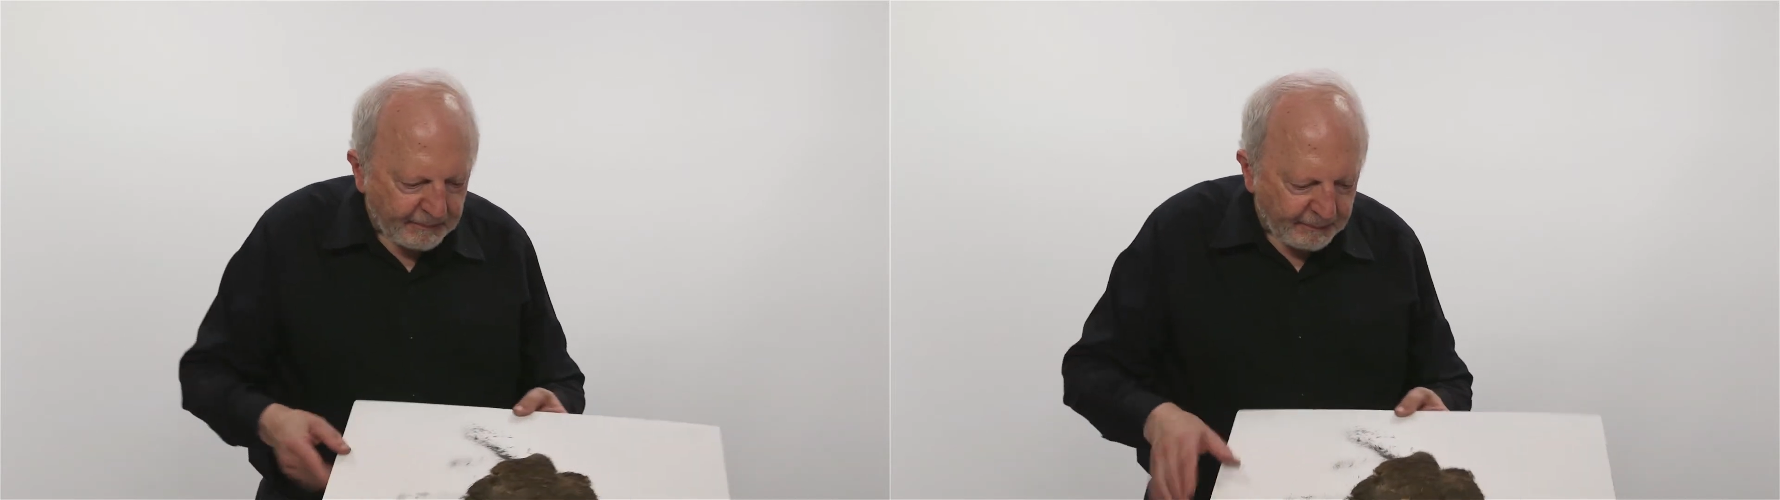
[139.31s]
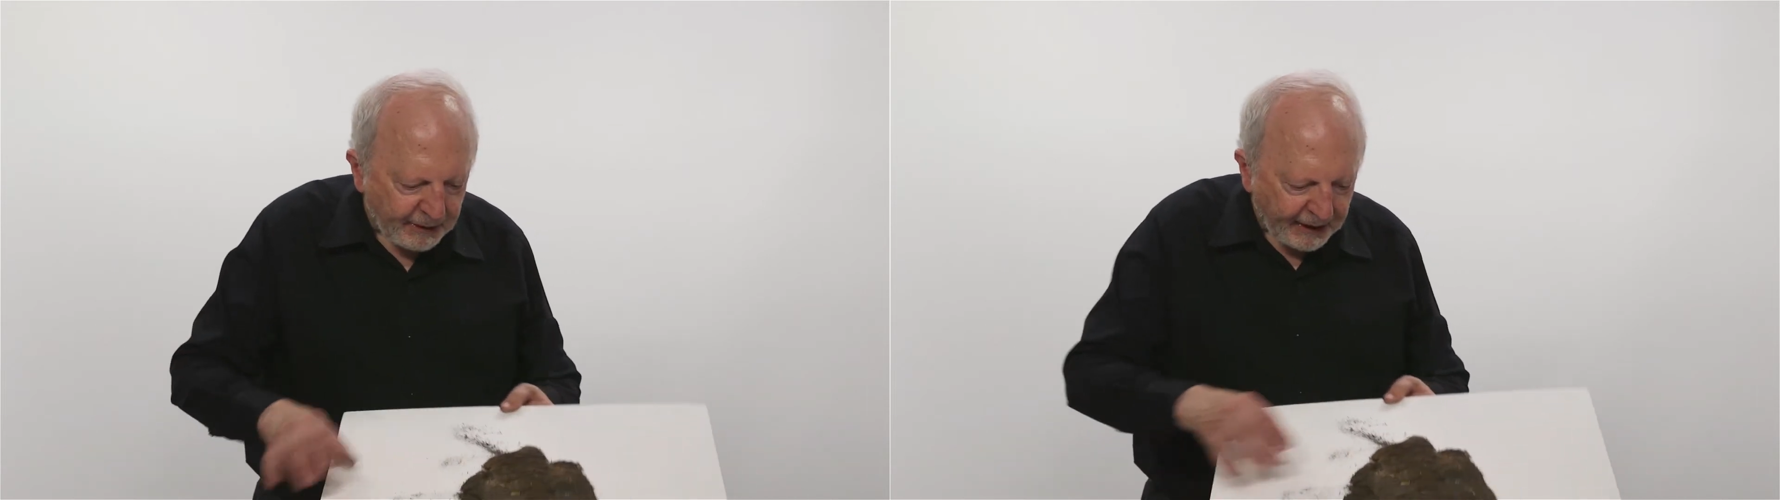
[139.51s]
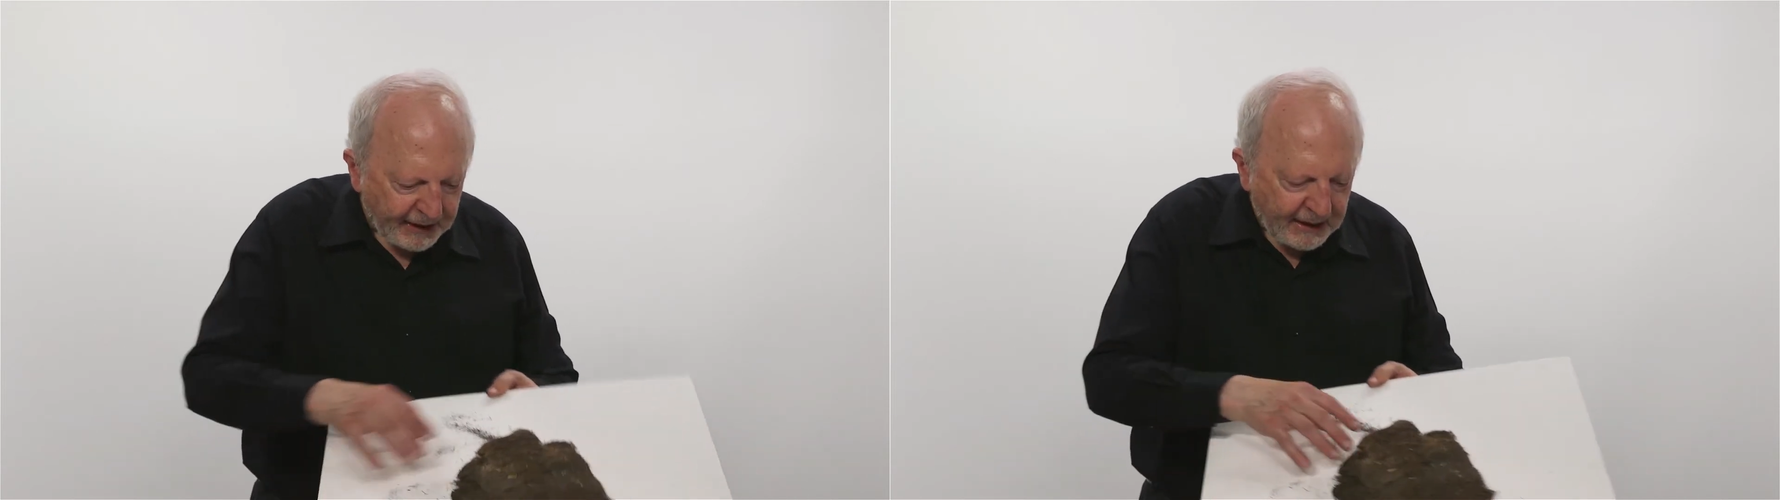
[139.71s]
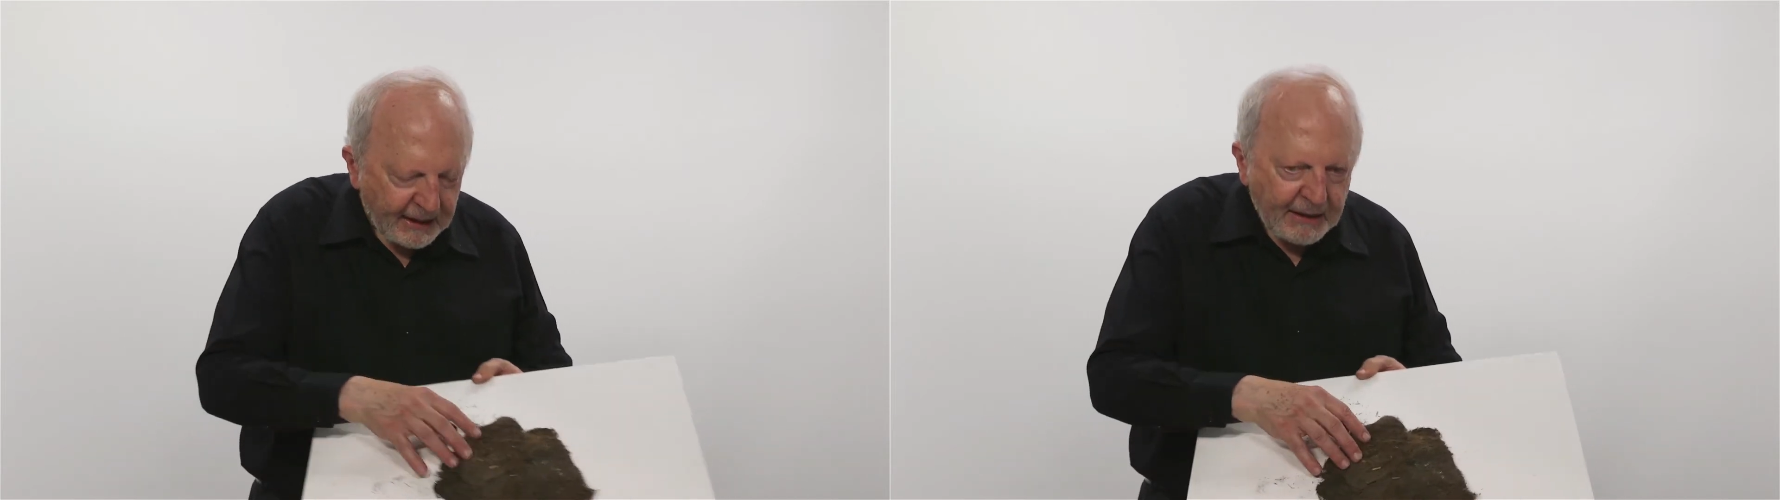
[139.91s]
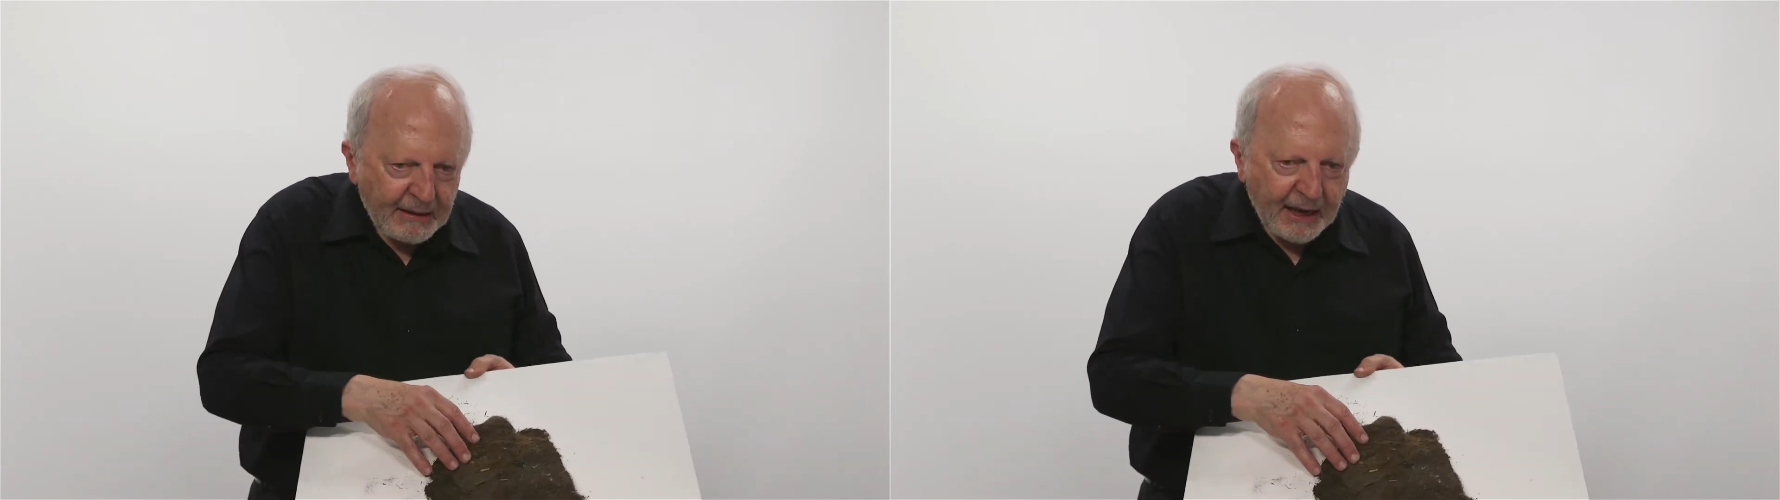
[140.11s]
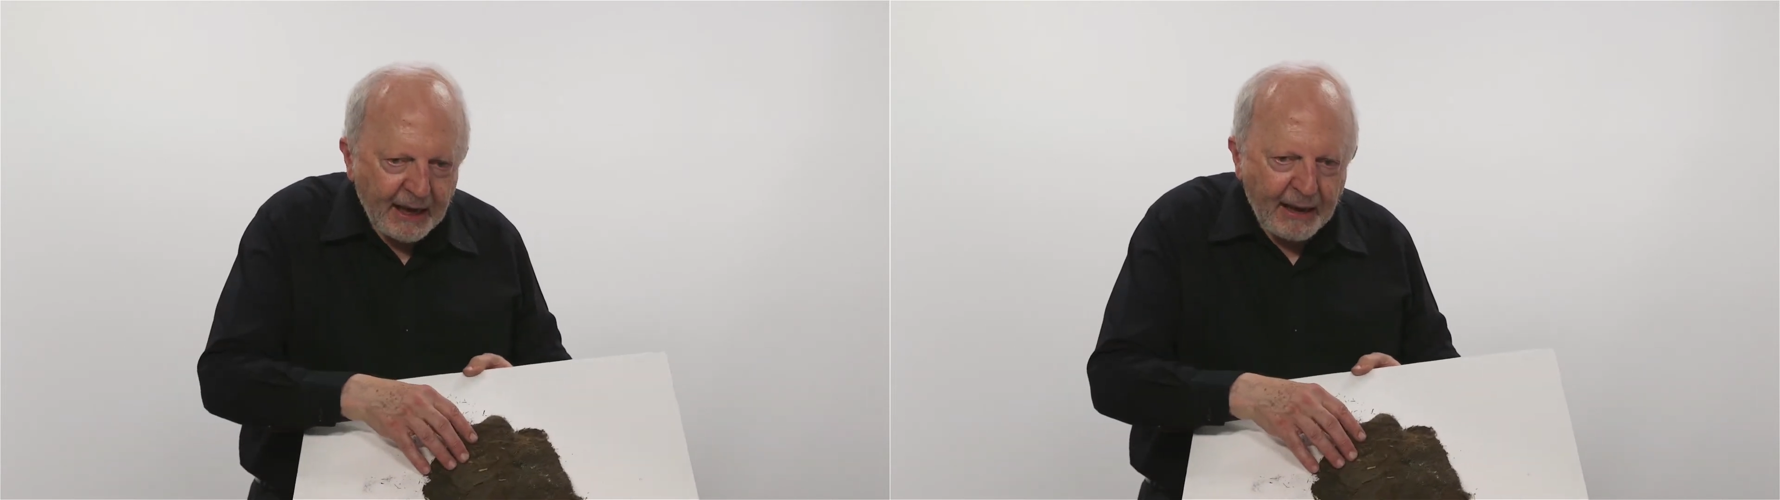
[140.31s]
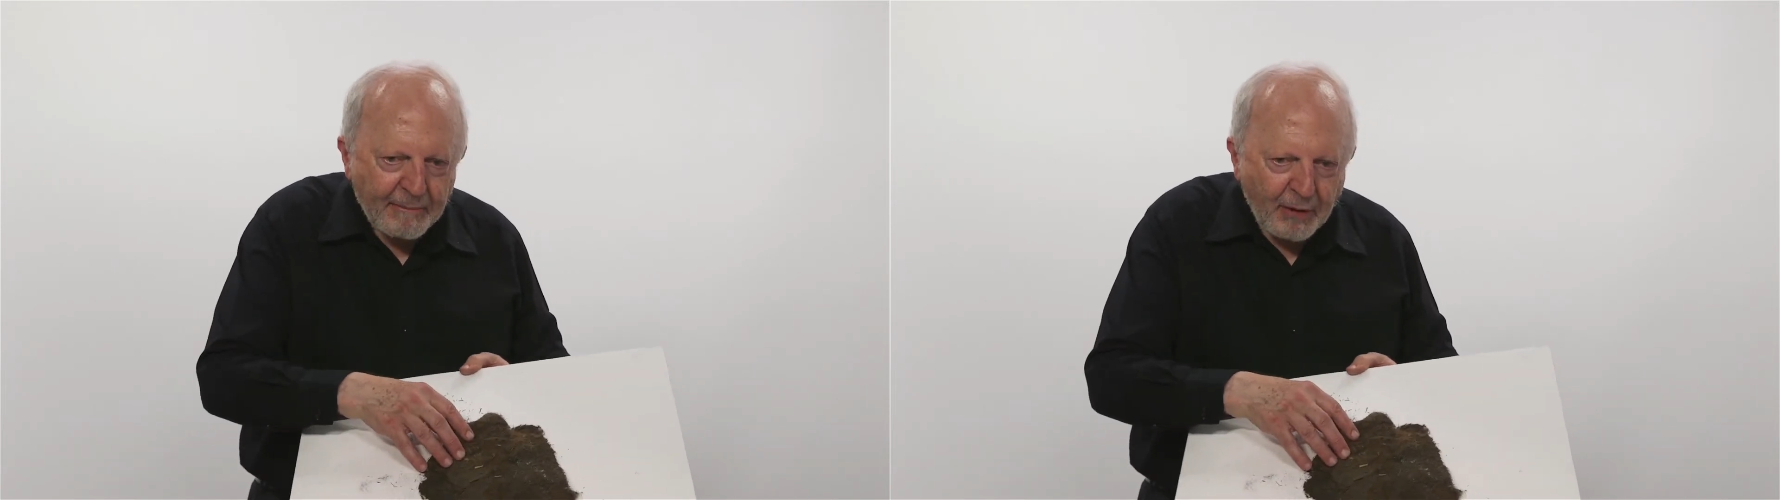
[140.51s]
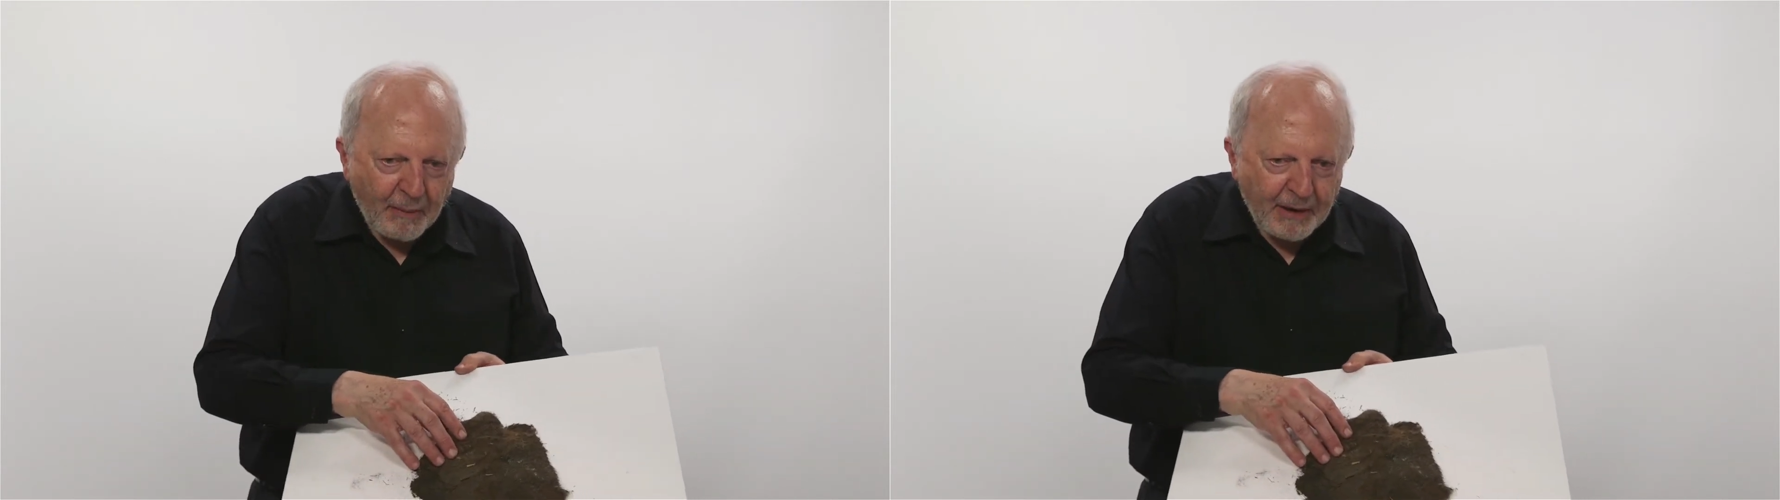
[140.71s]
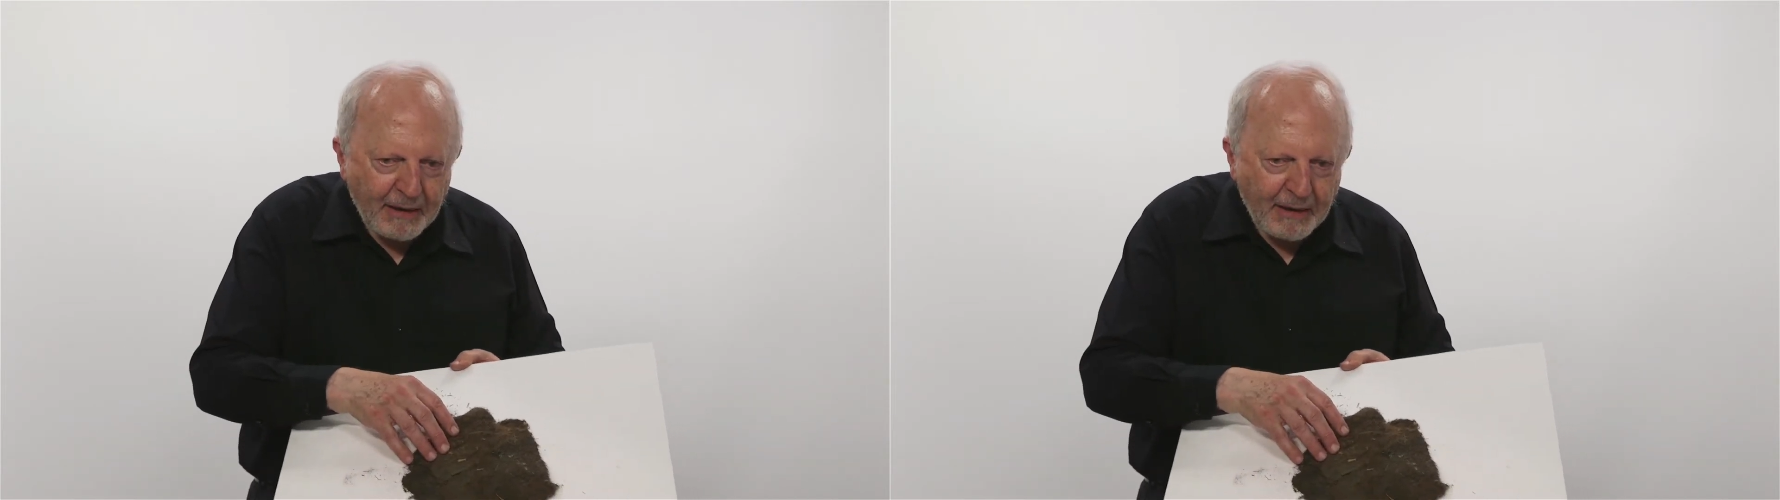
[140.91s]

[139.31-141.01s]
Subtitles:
building, probably